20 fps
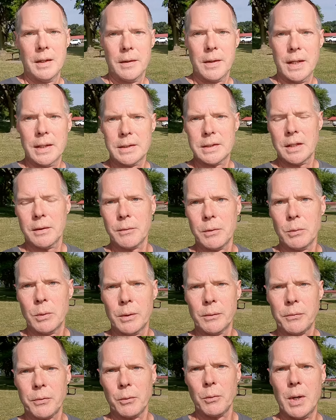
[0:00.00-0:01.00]
Thanks
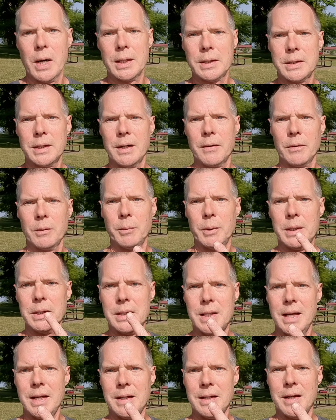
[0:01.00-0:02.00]
everyone for watching.
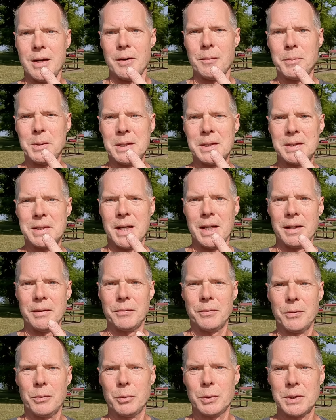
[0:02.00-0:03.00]
Everybody take care, be
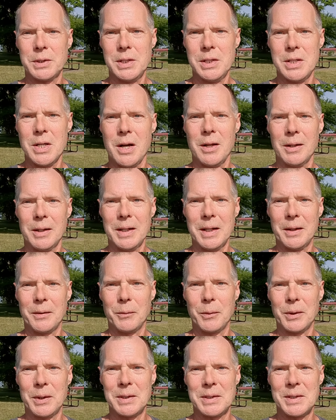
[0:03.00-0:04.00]
safe. We'll see y'all
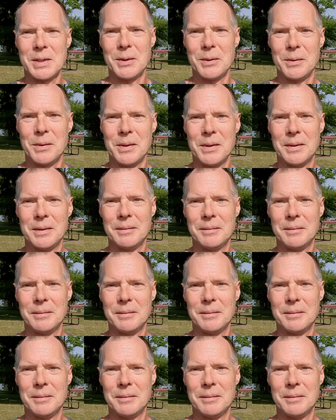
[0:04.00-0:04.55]
again really soon.